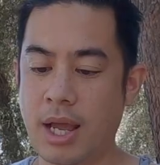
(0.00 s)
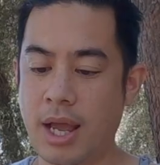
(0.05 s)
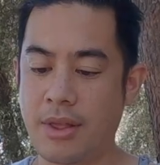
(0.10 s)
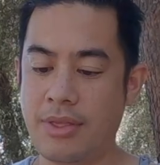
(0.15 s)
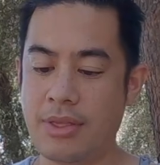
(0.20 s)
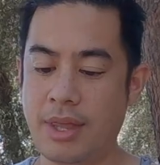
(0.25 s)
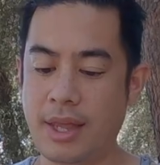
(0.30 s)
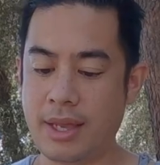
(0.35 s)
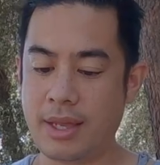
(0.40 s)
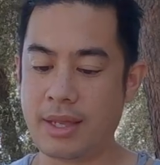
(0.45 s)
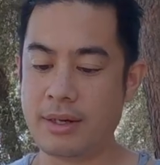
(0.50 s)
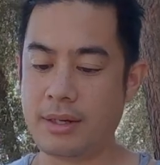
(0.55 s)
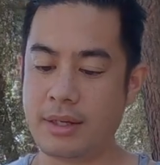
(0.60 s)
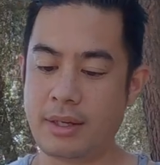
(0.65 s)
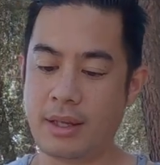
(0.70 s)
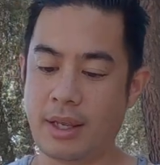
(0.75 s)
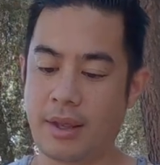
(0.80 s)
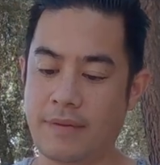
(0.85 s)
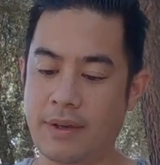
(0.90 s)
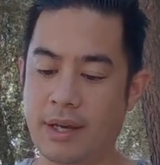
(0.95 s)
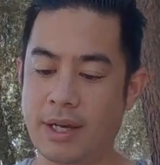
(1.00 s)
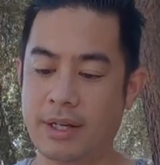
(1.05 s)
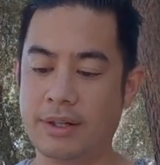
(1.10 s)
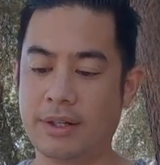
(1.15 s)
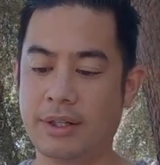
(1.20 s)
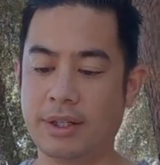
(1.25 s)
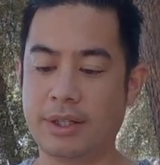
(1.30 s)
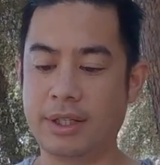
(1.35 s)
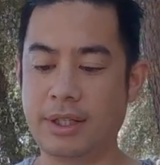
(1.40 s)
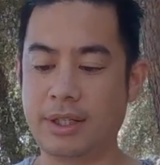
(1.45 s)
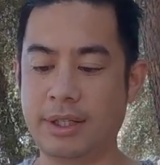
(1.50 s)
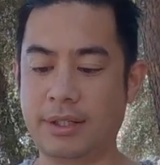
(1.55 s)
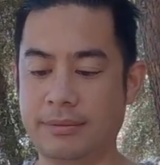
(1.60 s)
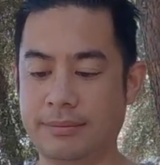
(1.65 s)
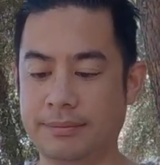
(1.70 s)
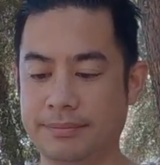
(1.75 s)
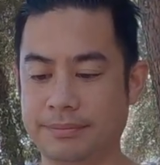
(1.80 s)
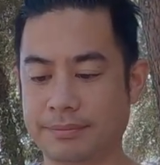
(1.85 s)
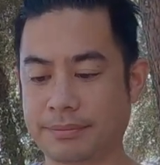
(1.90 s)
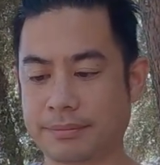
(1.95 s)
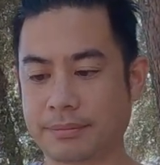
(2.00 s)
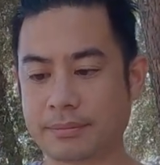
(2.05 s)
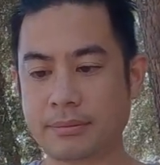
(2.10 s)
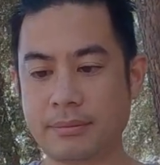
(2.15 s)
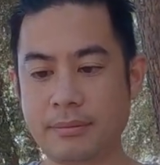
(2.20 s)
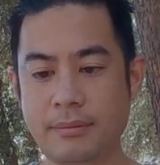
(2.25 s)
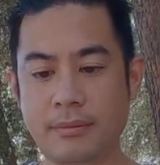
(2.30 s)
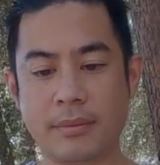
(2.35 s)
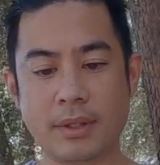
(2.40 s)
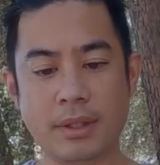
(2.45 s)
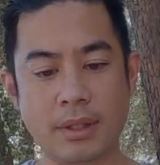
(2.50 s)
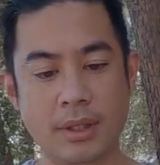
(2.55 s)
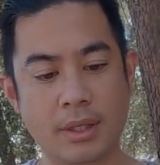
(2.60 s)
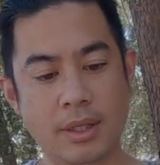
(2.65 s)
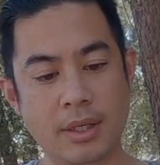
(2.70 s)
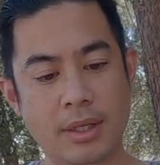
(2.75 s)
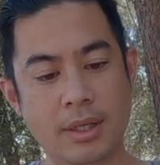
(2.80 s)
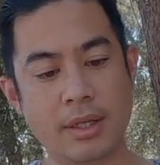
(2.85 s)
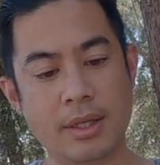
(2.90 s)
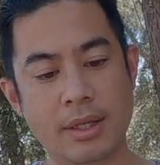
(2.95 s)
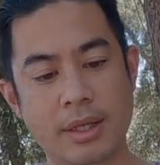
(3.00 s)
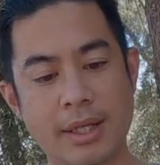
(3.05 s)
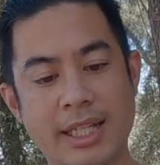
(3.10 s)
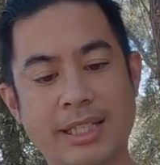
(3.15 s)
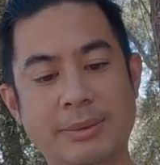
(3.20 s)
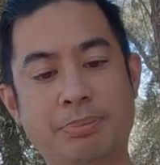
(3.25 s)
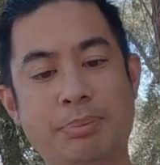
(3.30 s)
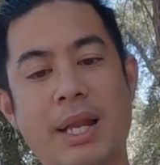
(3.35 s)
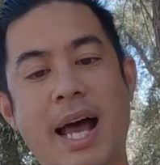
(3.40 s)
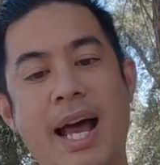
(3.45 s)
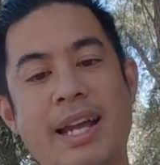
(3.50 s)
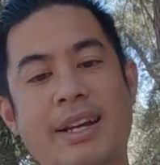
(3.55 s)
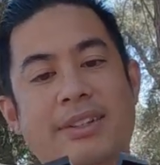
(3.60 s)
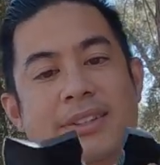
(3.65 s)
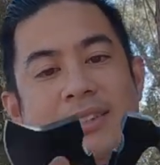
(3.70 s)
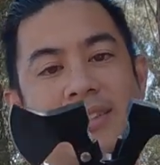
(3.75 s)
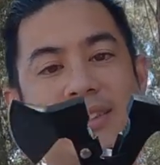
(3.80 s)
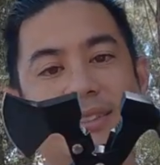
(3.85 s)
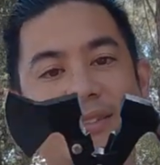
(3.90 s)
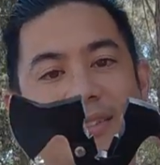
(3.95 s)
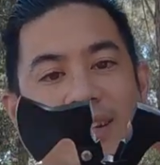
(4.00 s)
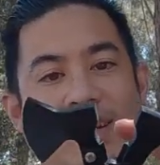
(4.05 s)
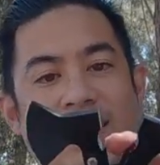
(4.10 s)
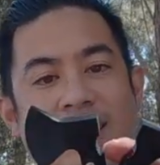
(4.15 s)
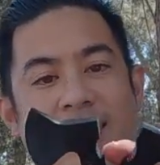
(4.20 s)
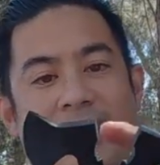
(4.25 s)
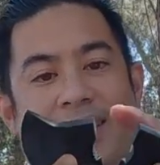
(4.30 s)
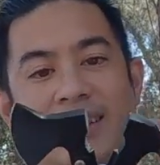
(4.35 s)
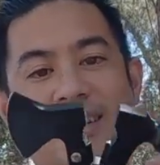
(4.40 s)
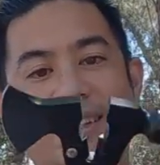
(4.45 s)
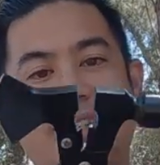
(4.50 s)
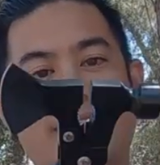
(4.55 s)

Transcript: and then if you unhook it, it's pliers right here.